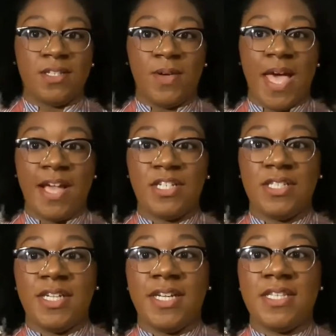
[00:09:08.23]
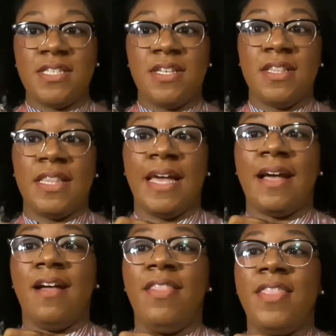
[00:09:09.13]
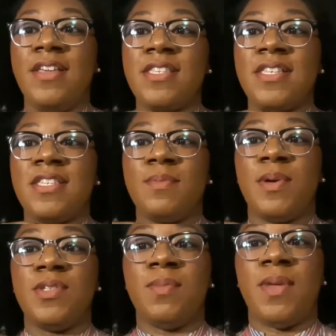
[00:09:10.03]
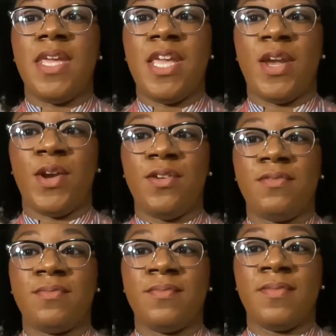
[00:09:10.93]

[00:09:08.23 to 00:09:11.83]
So actually it's like, this is supposed to be here,